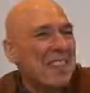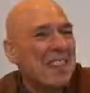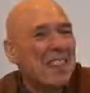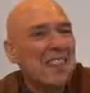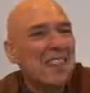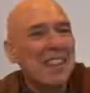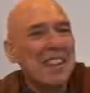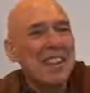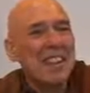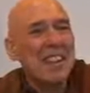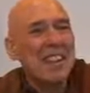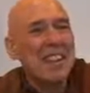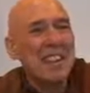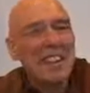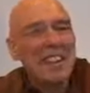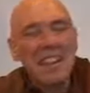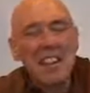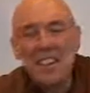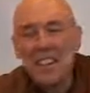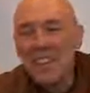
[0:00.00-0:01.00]
Yeah.
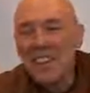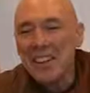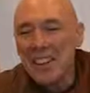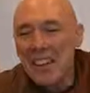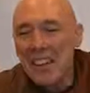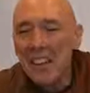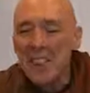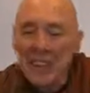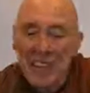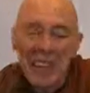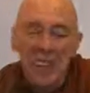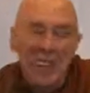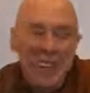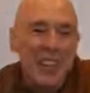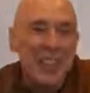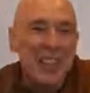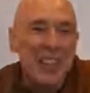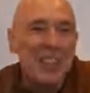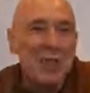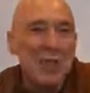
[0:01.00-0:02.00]
Okay, I mean, that's a
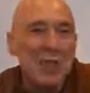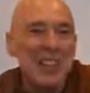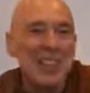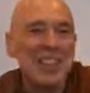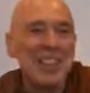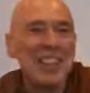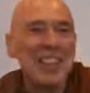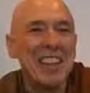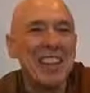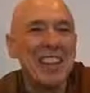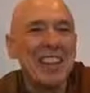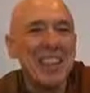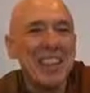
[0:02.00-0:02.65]
good question.